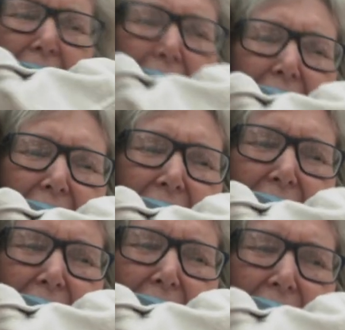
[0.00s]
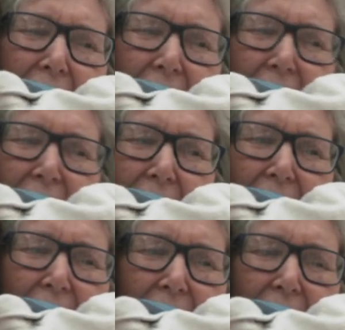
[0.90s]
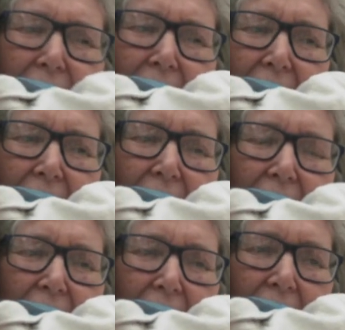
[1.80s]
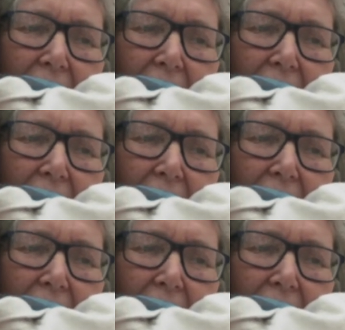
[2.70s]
will eventually come back. India Grant,